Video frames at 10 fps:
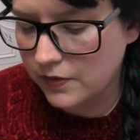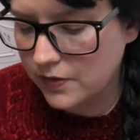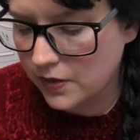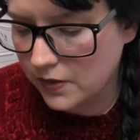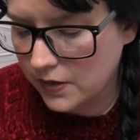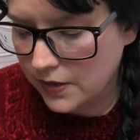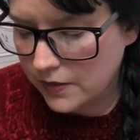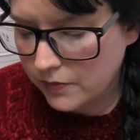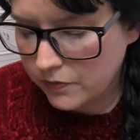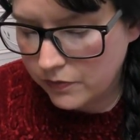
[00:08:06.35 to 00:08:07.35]
So,
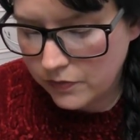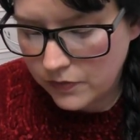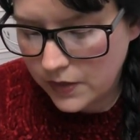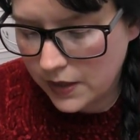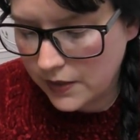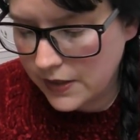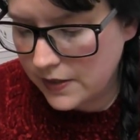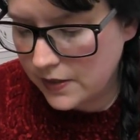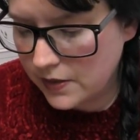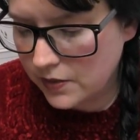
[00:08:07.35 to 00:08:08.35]
you know,
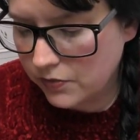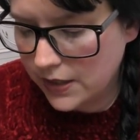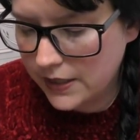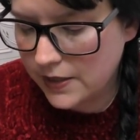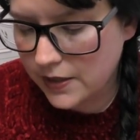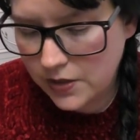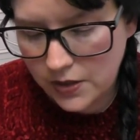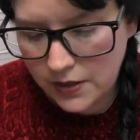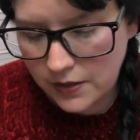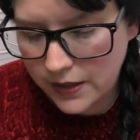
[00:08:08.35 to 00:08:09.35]
this is just really
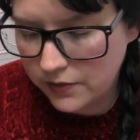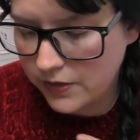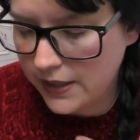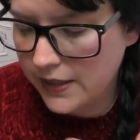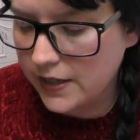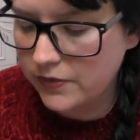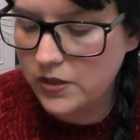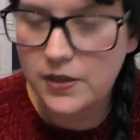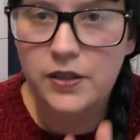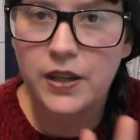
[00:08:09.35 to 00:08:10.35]
touching. Like, really, even
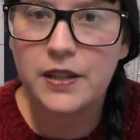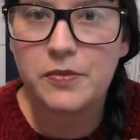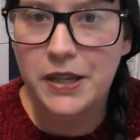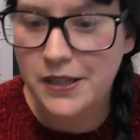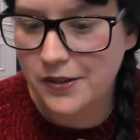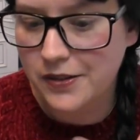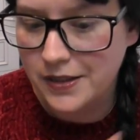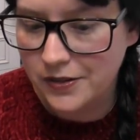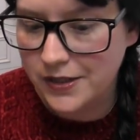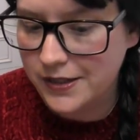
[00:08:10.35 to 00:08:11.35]
just looking at the picture,
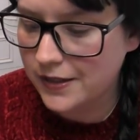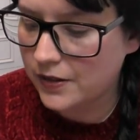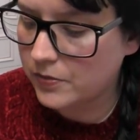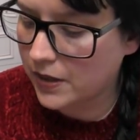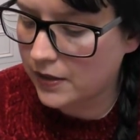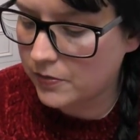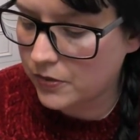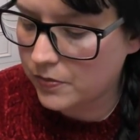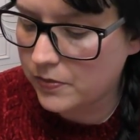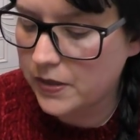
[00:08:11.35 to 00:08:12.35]
seriously, I'm getting like
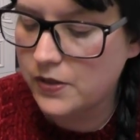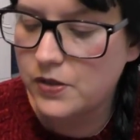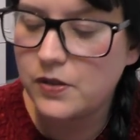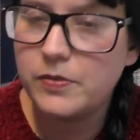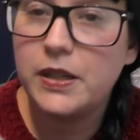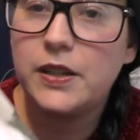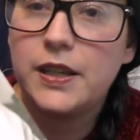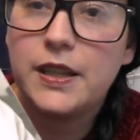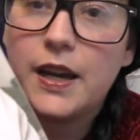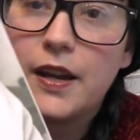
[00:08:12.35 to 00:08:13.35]
proper emotional. I mean, look
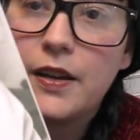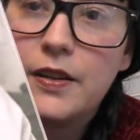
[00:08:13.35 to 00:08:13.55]
at that.